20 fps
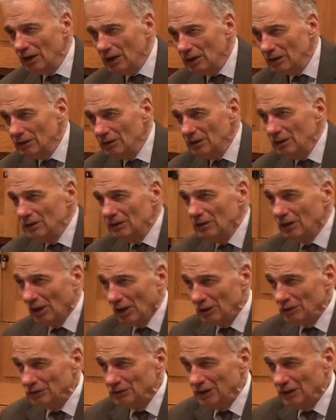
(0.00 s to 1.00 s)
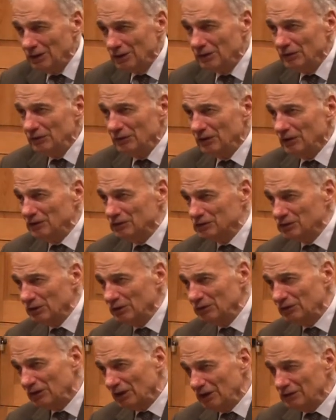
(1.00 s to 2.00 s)
are auto dealers,
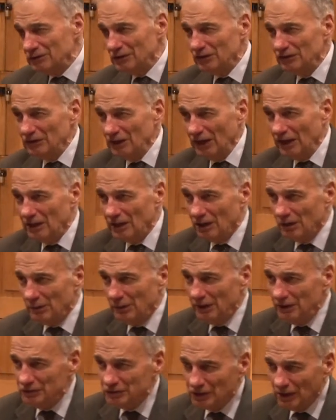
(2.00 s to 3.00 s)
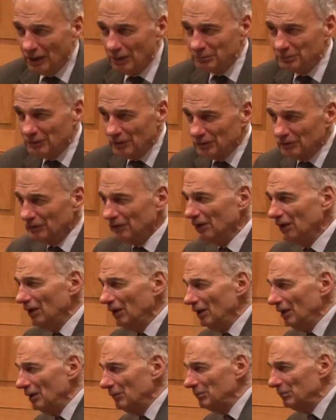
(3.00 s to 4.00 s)
insurance agents, NRA chapters,
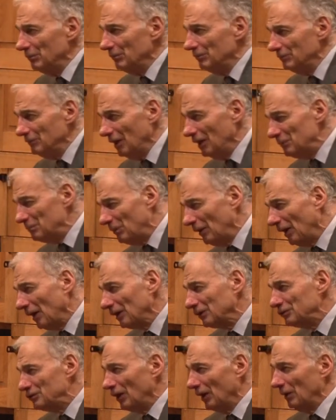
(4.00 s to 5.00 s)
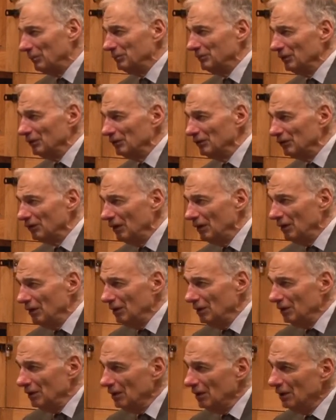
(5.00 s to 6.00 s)
AIPAC chapters,
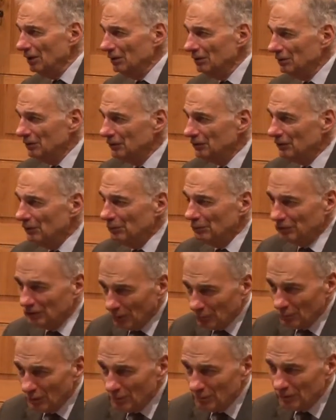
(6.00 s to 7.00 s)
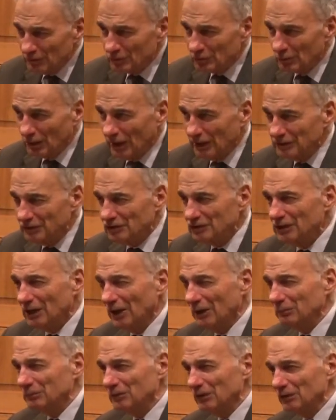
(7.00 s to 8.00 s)
uh, some women's rights
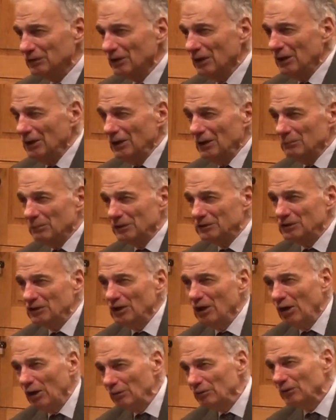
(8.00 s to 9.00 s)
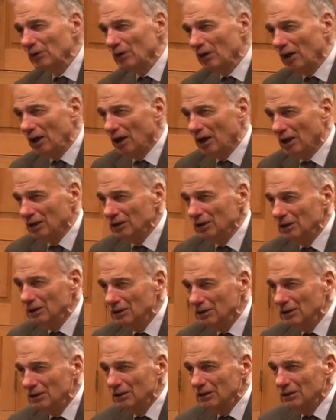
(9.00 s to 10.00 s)
chapters, but the overall
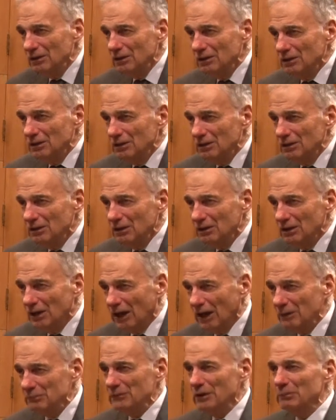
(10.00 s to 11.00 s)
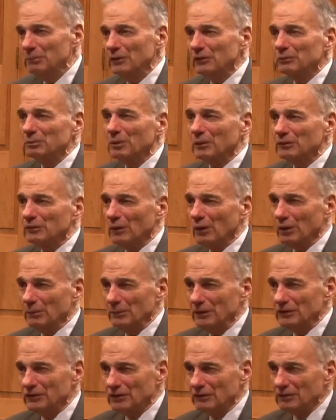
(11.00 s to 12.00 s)
omnibus
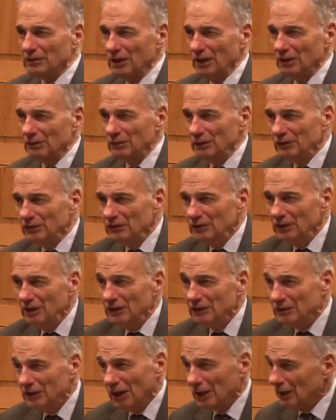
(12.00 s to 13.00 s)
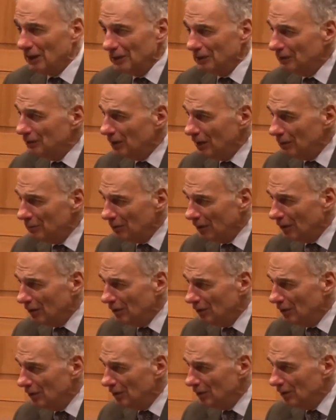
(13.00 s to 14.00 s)
performance of Congress is not on the table.
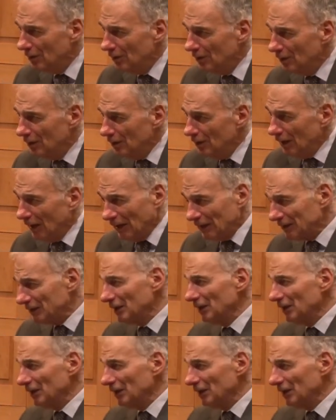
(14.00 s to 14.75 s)
And